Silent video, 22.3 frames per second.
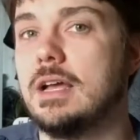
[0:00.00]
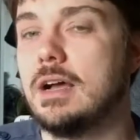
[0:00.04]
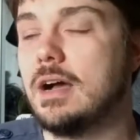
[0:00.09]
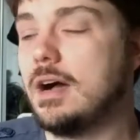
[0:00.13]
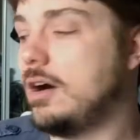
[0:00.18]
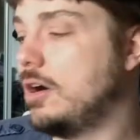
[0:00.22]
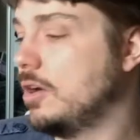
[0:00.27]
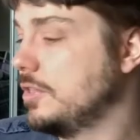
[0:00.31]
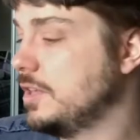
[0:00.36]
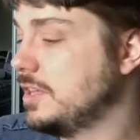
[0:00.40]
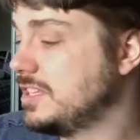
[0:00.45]

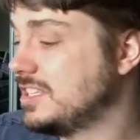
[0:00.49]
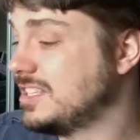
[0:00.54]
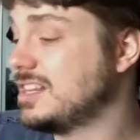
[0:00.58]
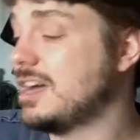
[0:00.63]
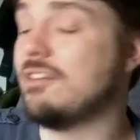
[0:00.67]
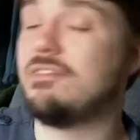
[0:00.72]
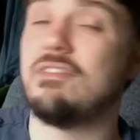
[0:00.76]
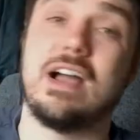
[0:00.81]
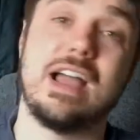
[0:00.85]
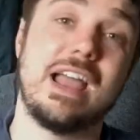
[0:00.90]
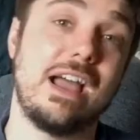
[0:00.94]
all this
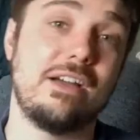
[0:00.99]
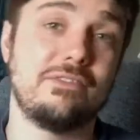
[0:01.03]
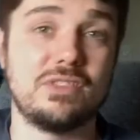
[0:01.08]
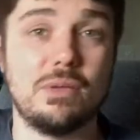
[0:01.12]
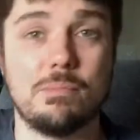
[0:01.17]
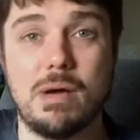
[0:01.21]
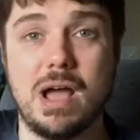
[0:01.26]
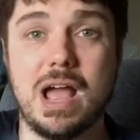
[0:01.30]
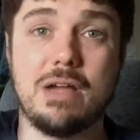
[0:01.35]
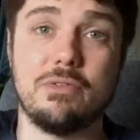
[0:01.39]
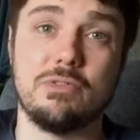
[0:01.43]
stuff I have to
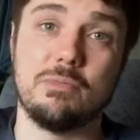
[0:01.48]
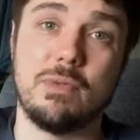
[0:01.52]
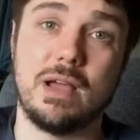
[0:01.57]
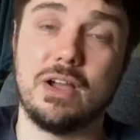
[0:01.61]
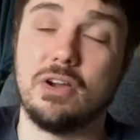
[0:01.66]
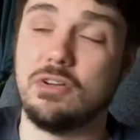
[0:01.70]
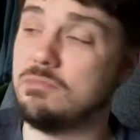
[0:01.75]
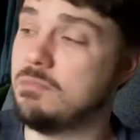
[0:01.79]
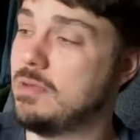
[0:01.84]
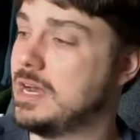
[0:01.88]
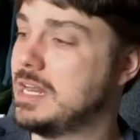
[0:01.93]
buy with my
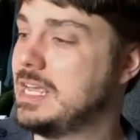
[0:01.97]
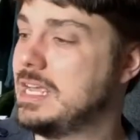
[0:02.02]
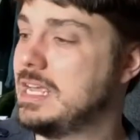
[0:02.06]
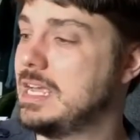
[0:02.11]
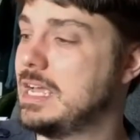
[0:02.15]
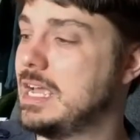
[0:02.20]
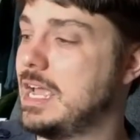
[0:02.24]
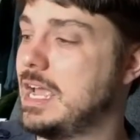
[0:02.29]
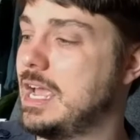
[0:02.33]
own money,